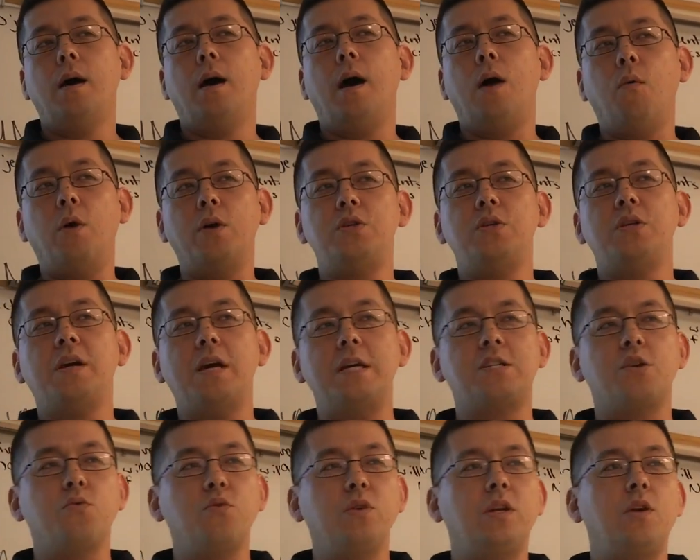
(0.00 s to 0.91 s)
I want you
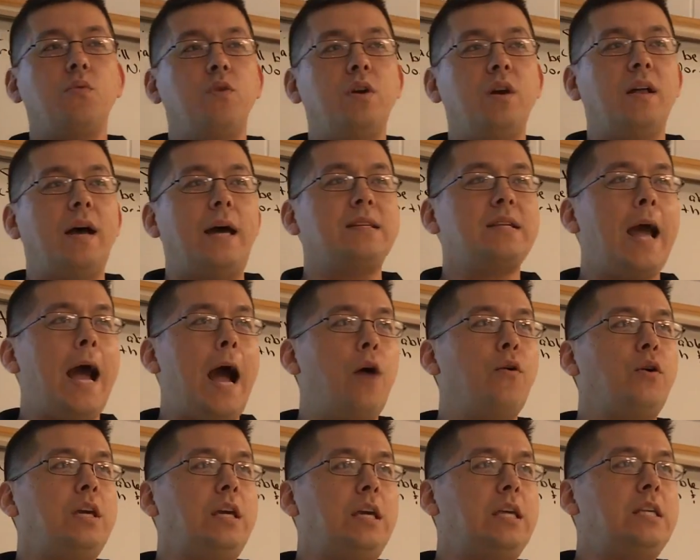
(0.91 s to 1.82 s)
guys to really realize
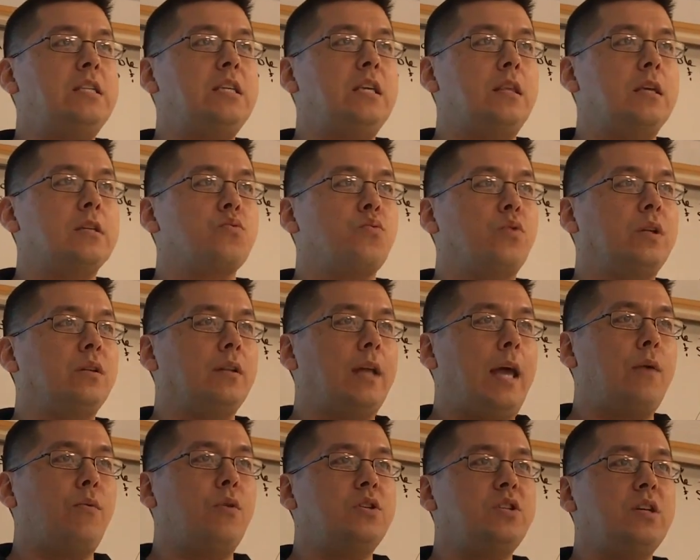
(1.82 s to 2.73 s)
how easy this written
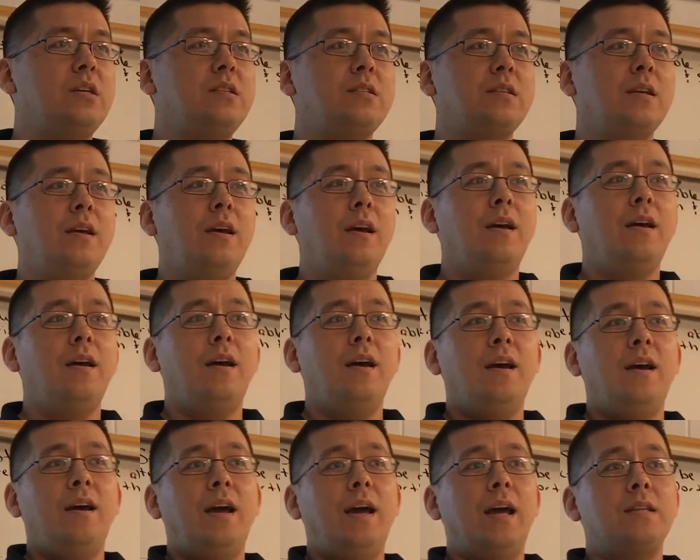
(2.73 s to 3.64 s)
language is.
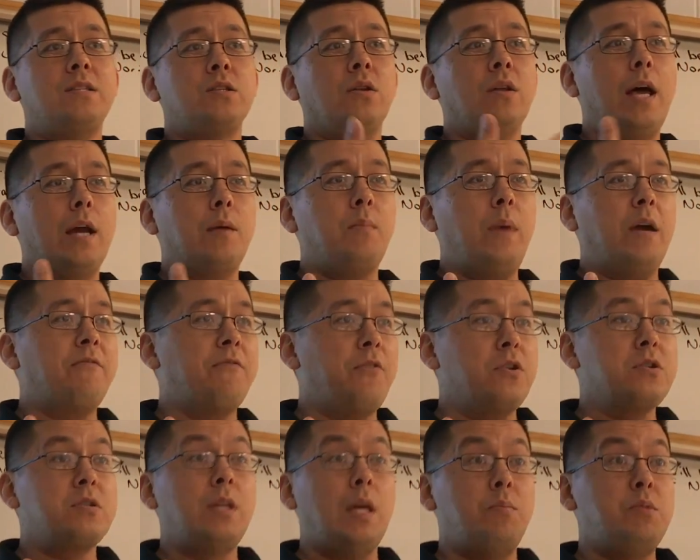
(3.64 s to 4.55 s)
And so like my
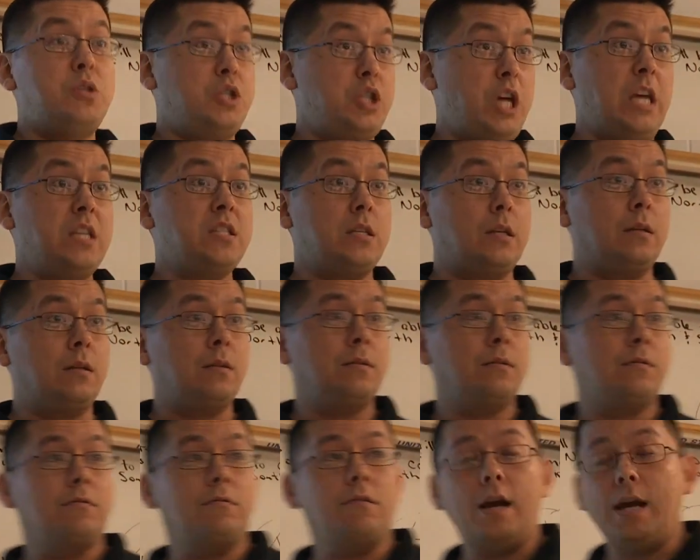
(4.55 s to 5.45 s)
first name's Jason,
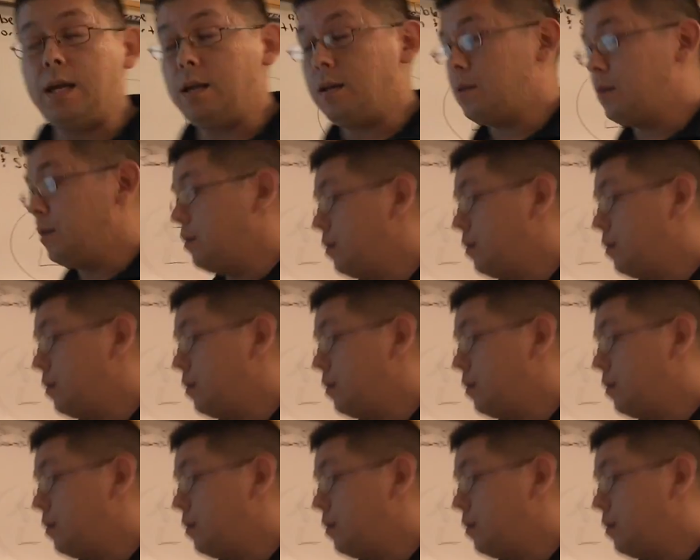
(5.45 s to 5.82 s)
right?